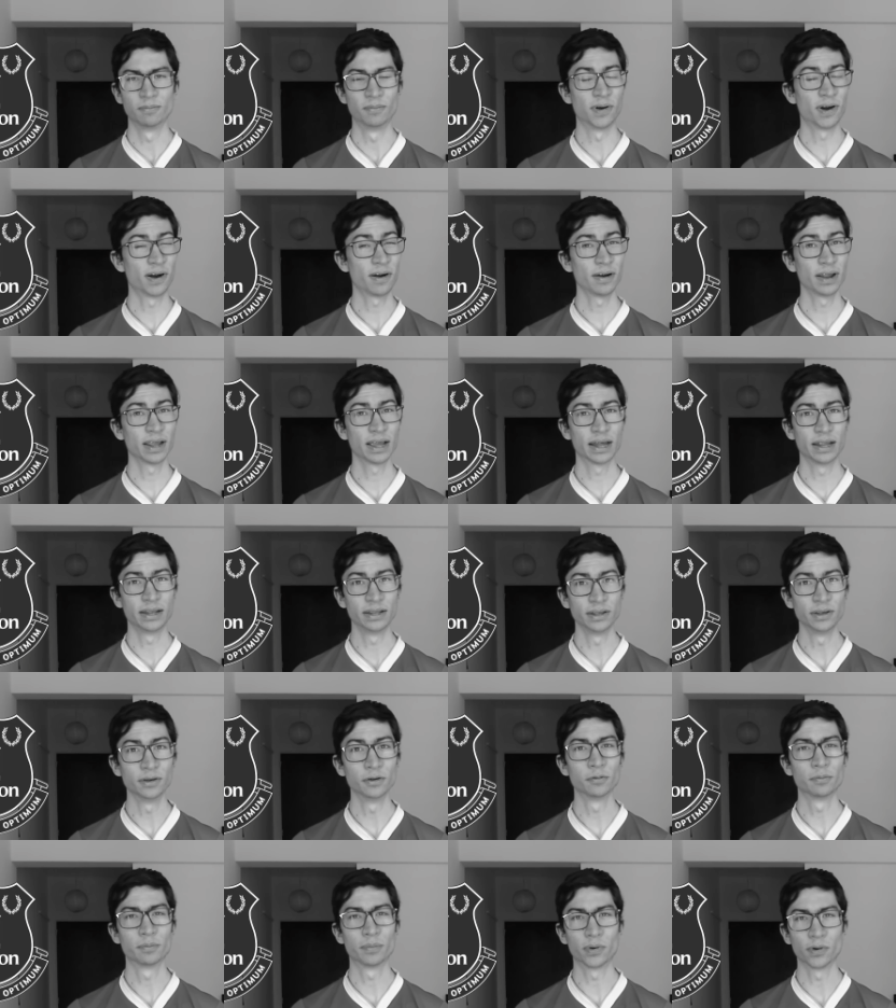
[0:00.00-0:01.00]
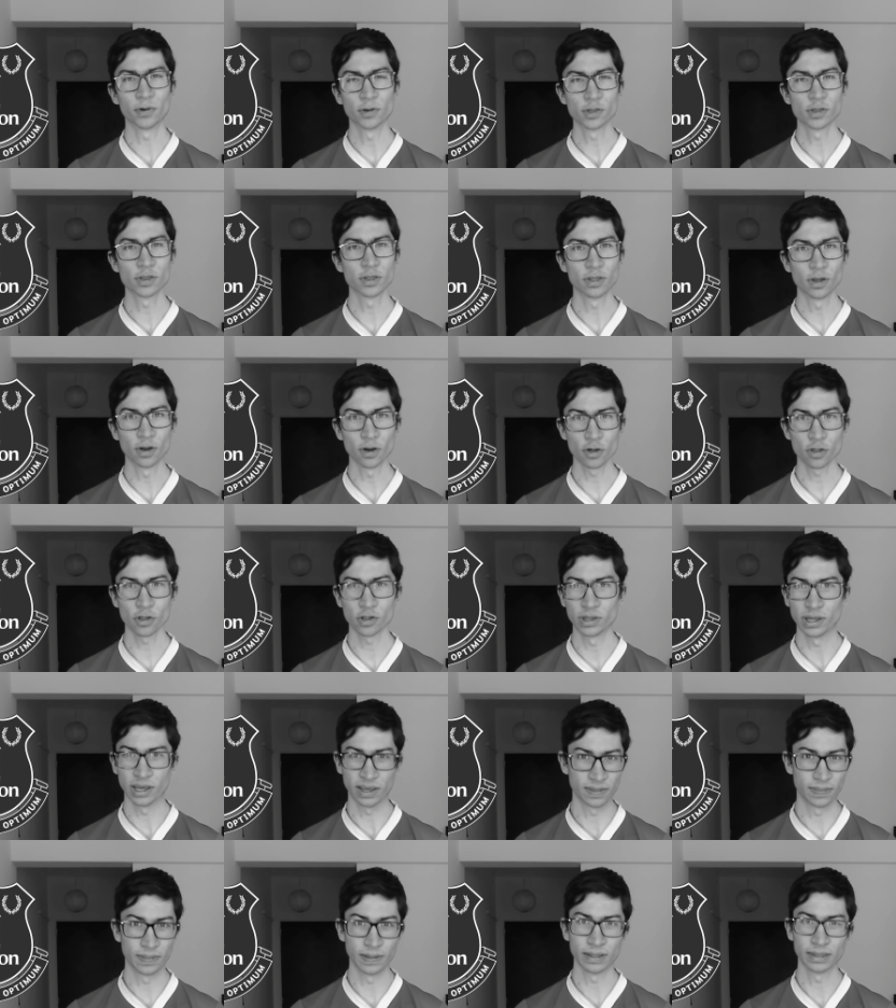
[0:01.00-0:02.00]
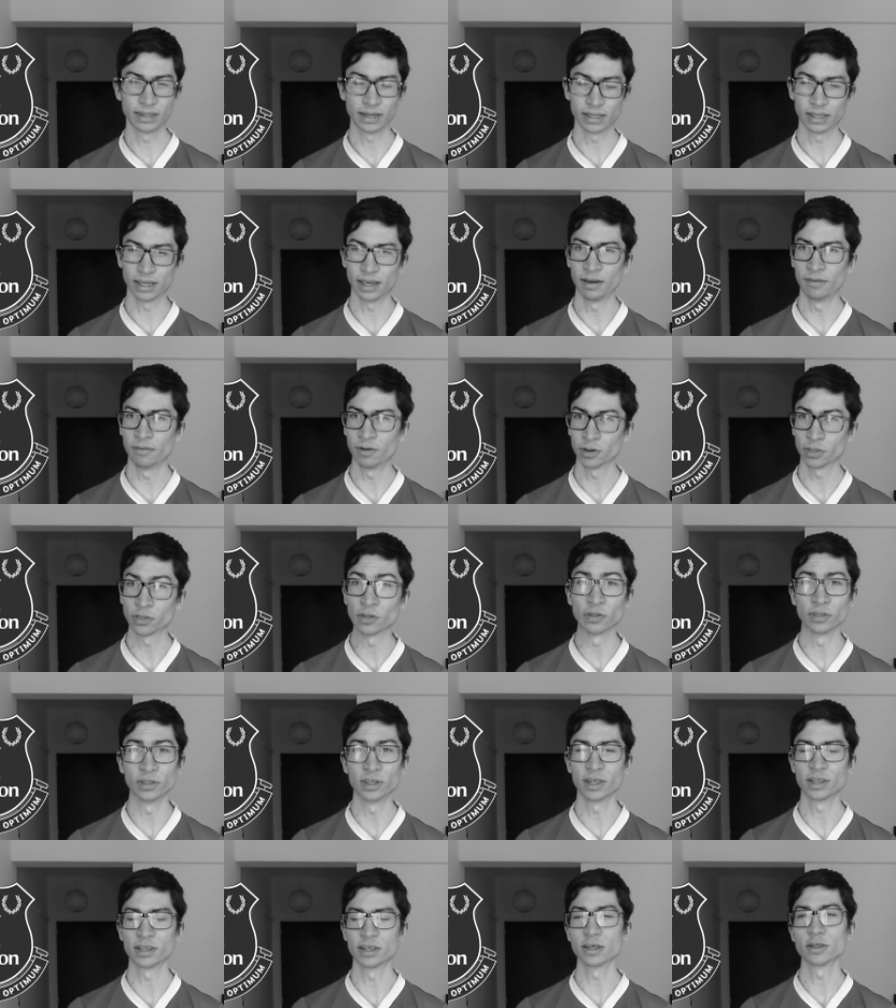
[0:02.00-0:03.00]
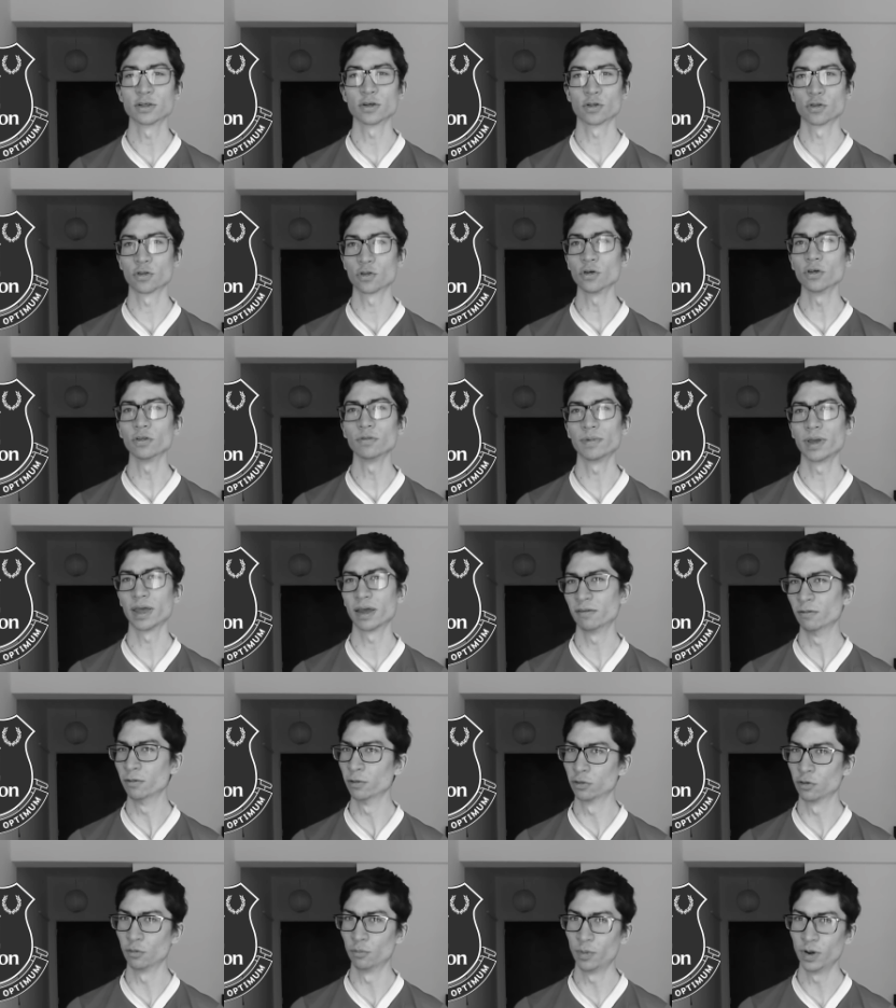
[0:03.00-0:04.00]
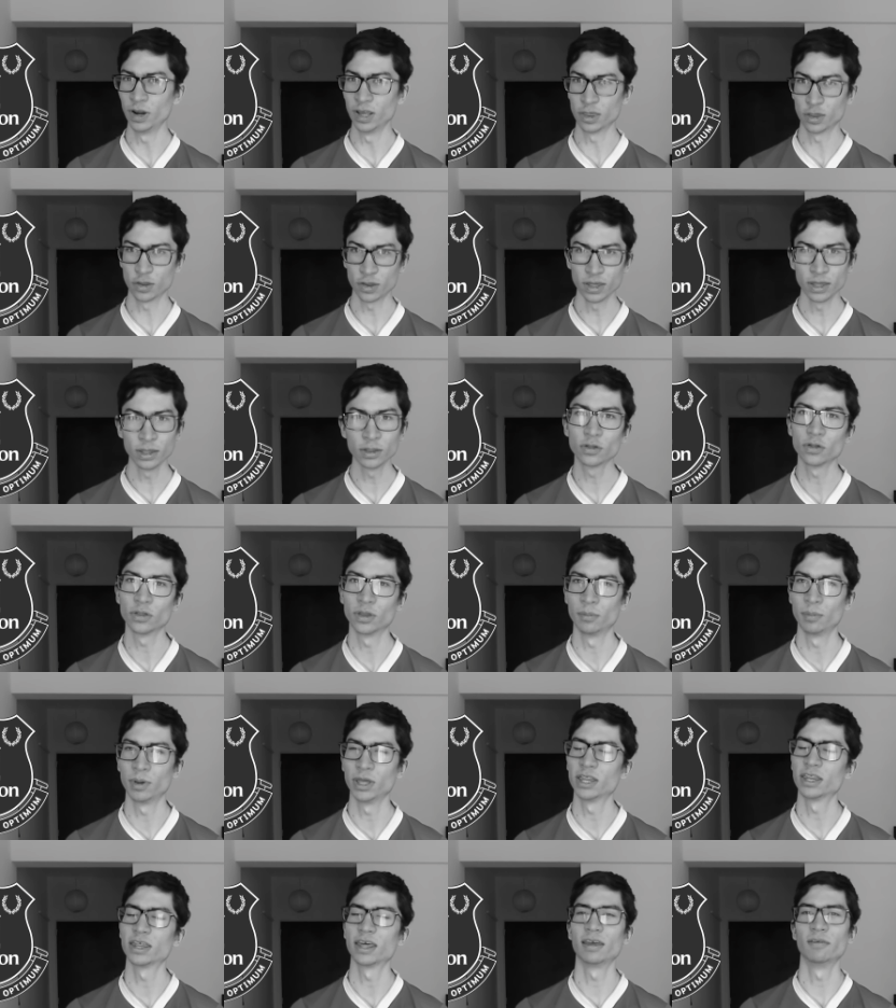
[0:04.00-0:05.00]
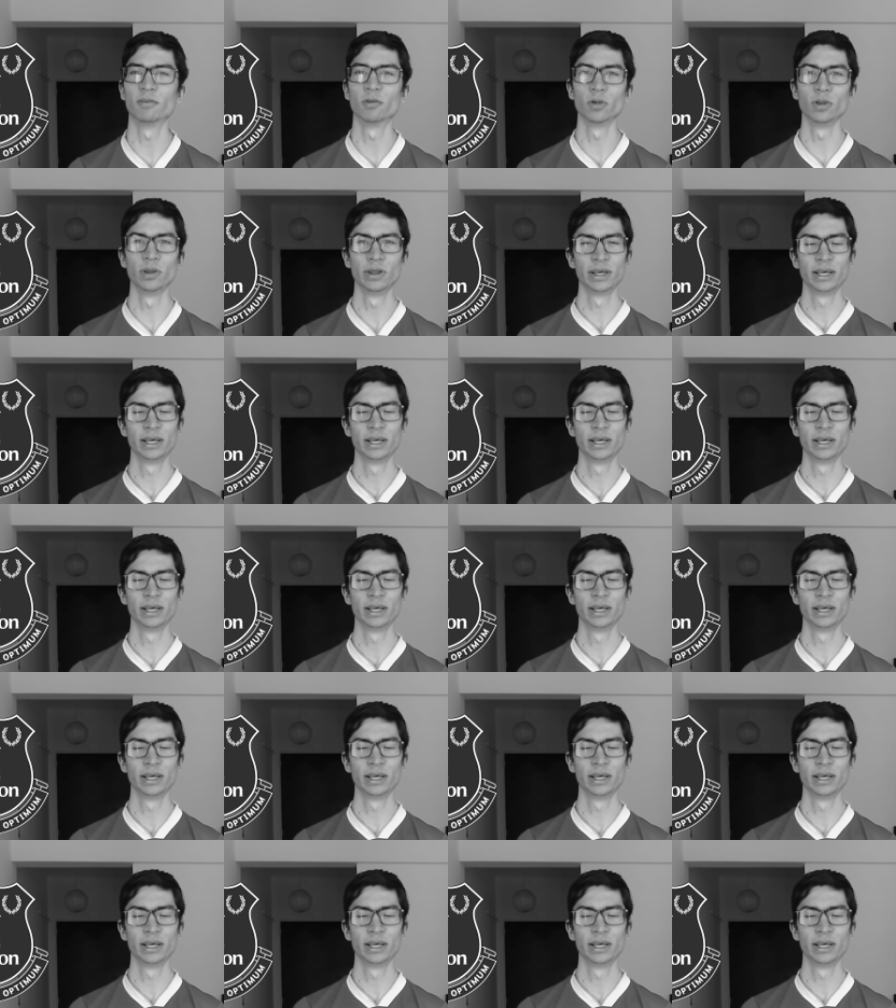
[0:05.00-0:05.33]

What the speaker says: Barring a new points deduction, I think that Everton this season should be able to breach into the mid-table.